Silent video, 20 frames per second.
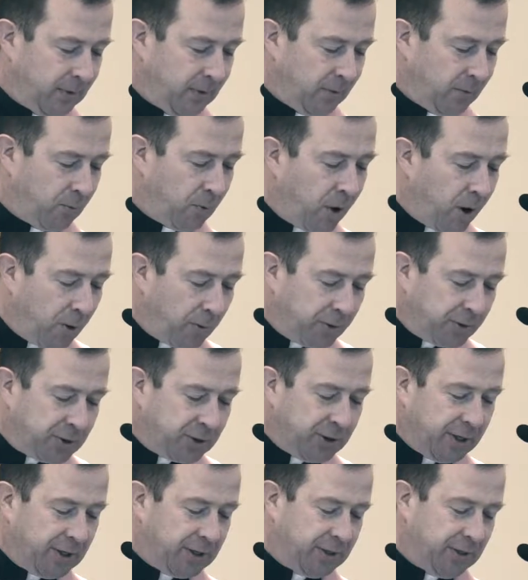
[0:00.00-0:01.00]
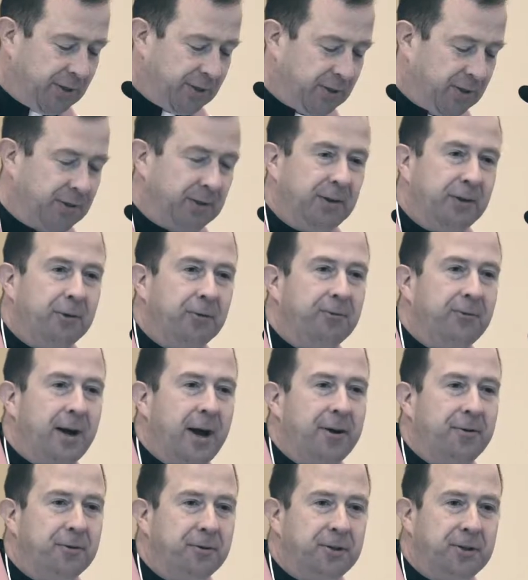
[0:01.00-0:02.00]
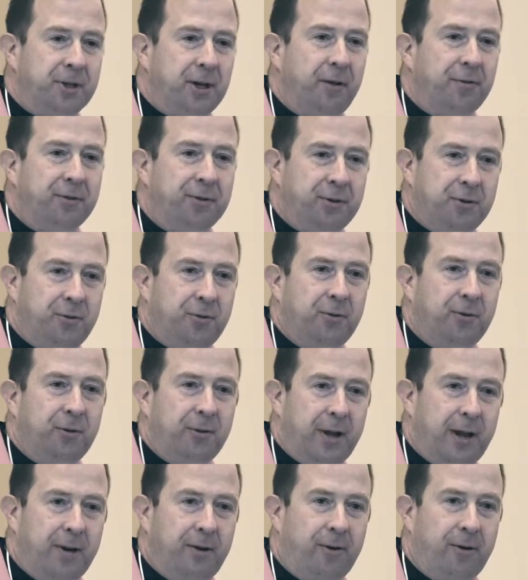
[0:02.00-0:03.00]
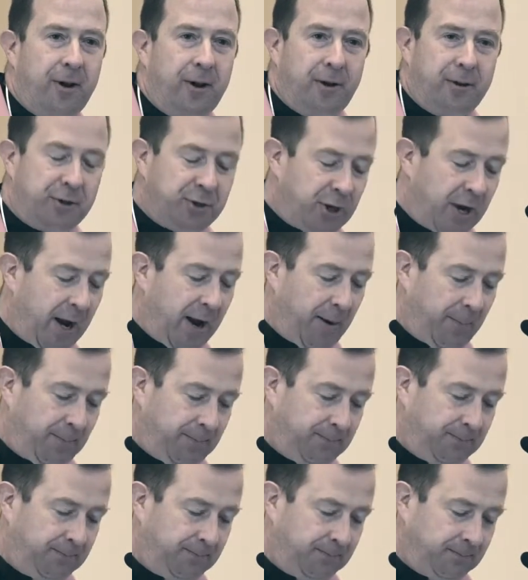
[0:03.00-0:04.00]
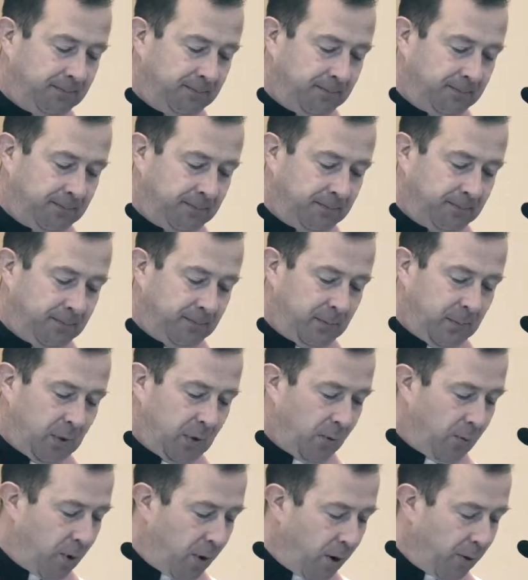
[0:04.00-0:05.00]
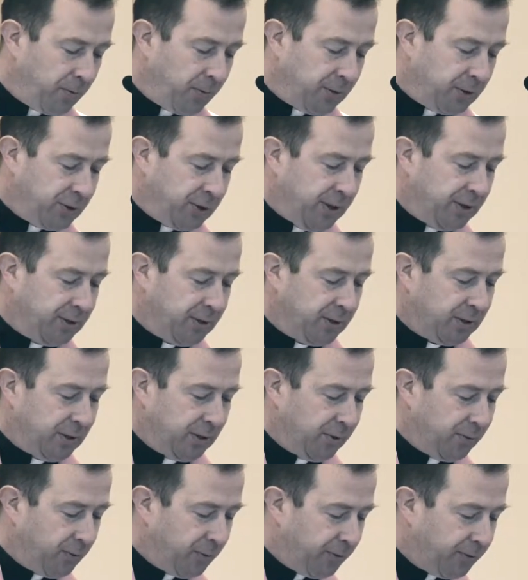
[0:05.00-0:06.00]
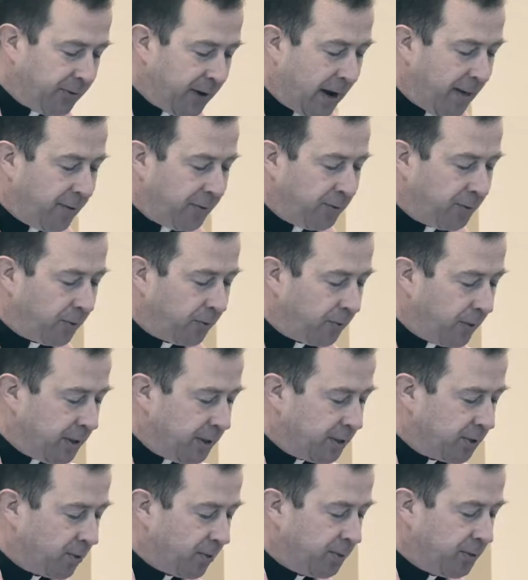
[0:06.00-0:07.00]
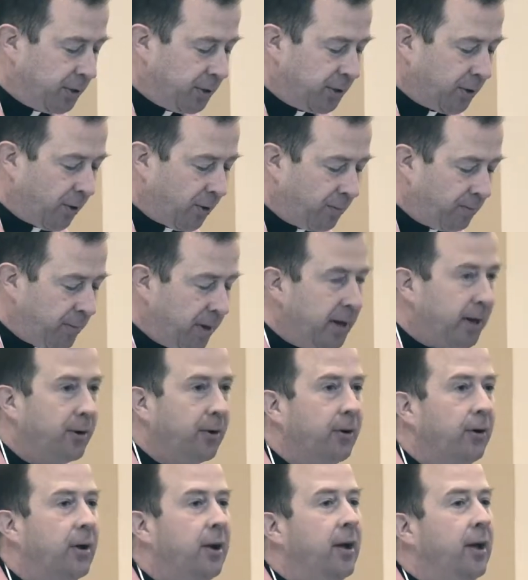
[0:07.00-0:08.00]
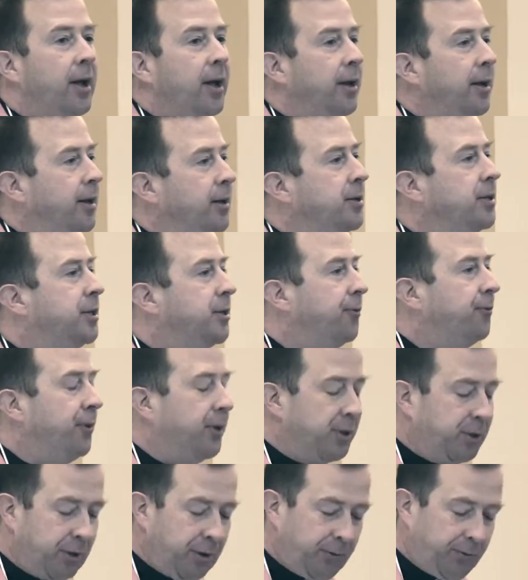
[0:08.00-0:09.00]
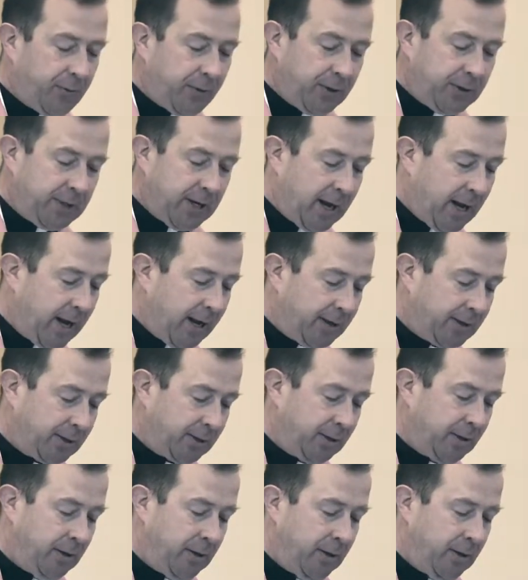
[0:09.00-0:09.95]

Walk with Jesus, and you'll find yourself sooner or later in a jam. Walk with Jesus and you will find that your resources are meager and insufficient for the task.